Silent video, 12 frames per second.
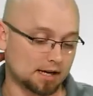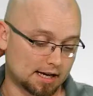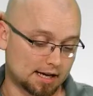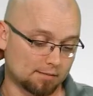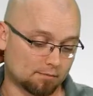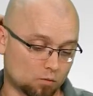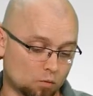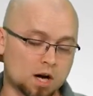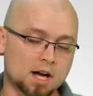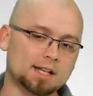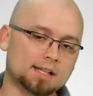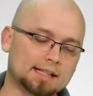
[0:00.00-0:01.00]

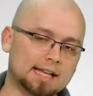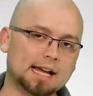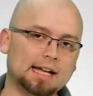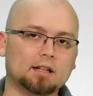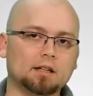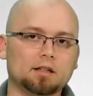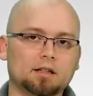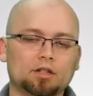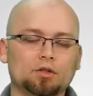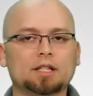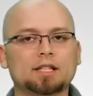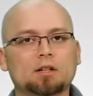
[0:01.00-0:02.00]
One is that the
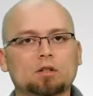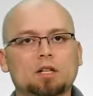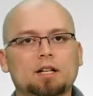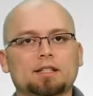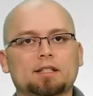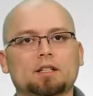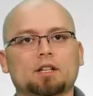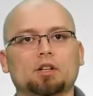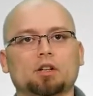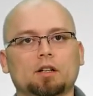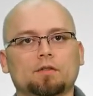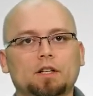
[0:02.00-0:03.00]
due on sale clause is a
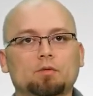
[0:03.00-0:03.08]
curative.